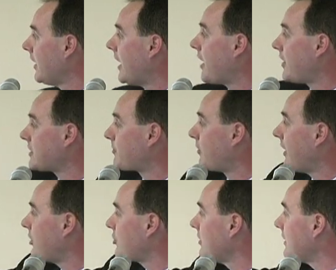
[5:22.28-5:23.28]
Our
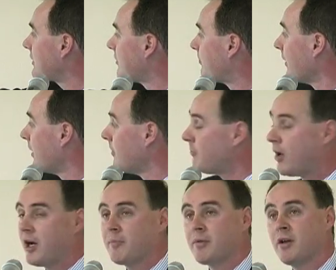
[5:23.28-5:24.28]
aspiration is to
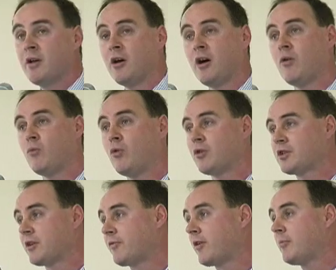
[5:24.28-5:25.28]
pipe hot
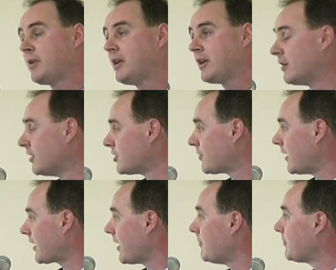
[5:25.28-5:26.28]
water from here to
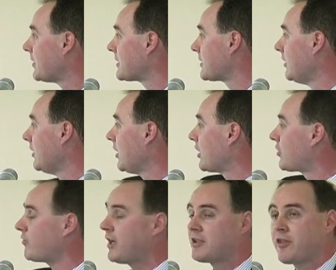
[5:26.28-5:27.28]
our campus and
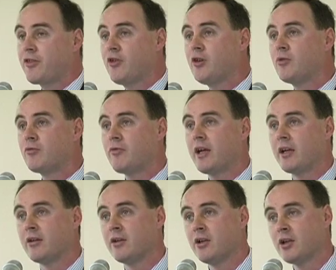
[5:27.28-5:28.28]
create a thermal
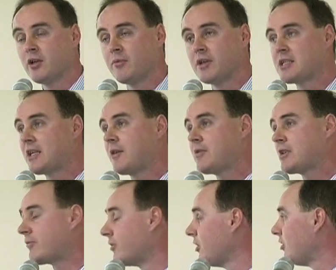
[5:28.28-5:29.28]
ring with a
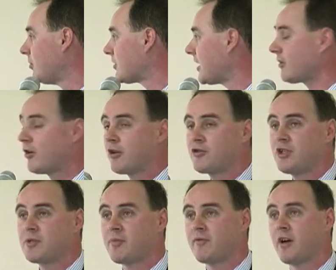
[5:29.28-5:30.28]
series of renewable
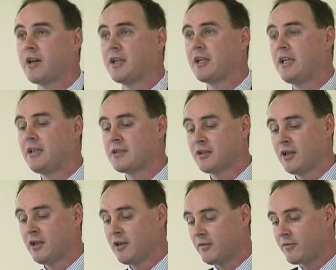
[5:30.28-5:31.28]
technologies providing heat
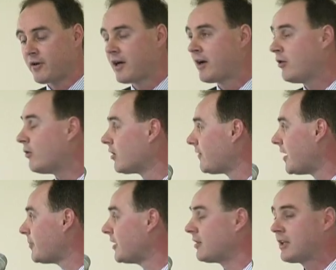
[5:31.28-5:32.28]
for all of
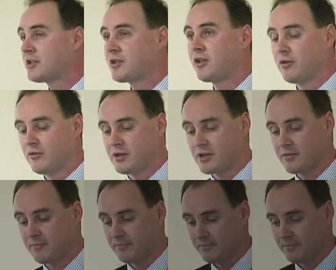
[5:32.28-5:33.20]
our buildings to use.